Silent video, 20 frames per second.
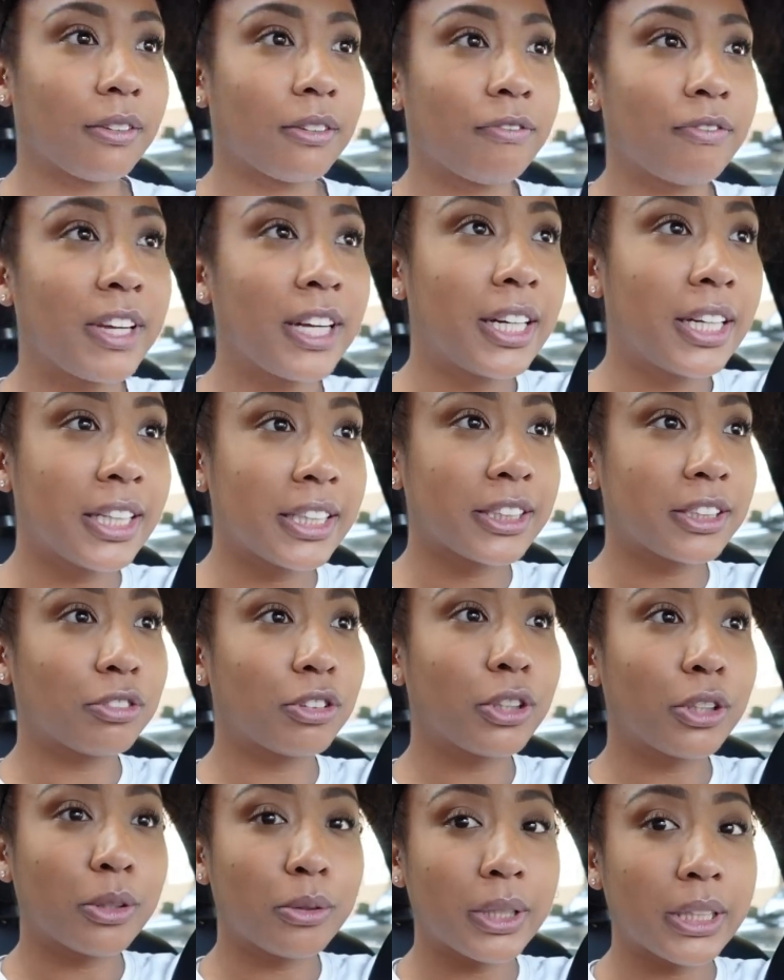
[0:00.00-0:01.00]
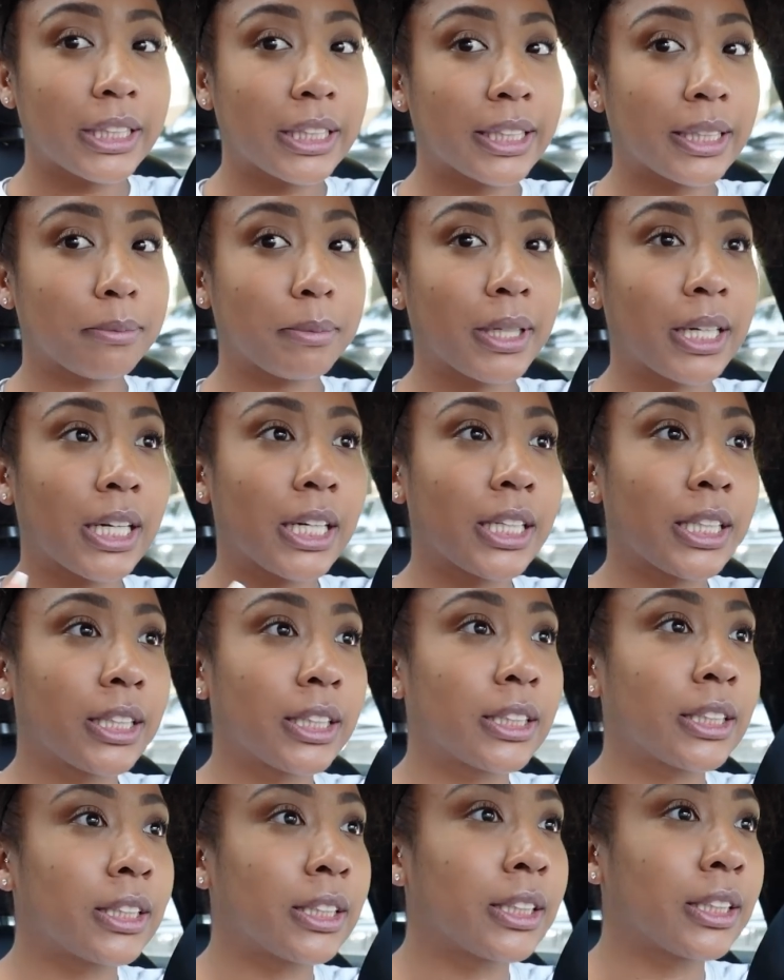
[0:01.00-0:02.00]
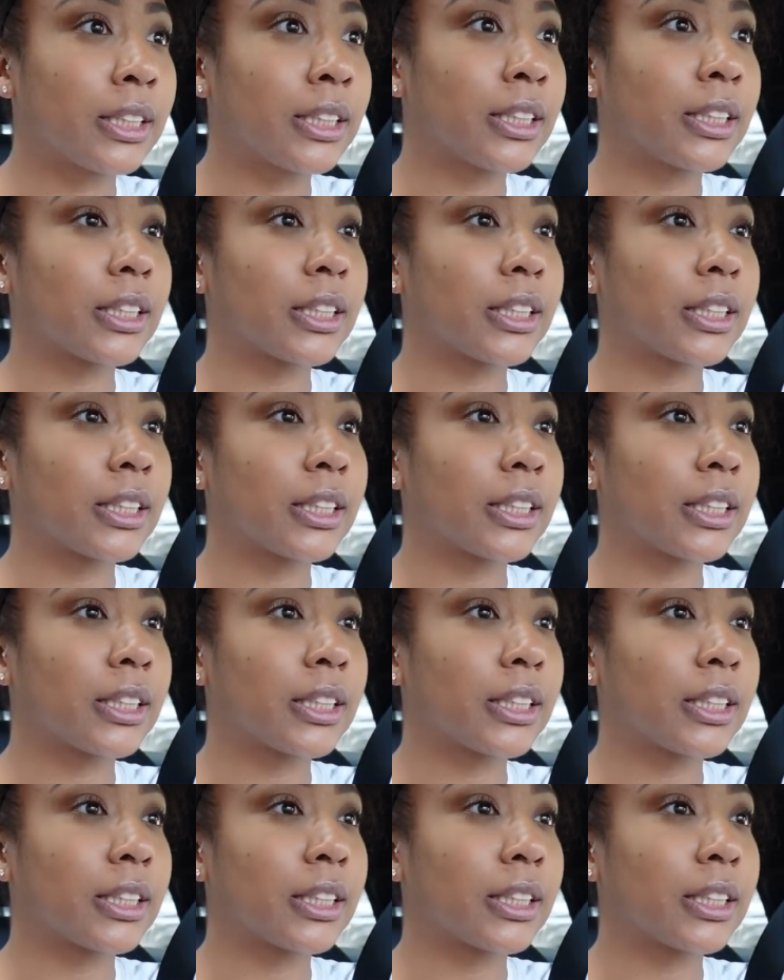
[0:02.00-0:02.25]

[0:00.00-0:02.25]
fitness real quick because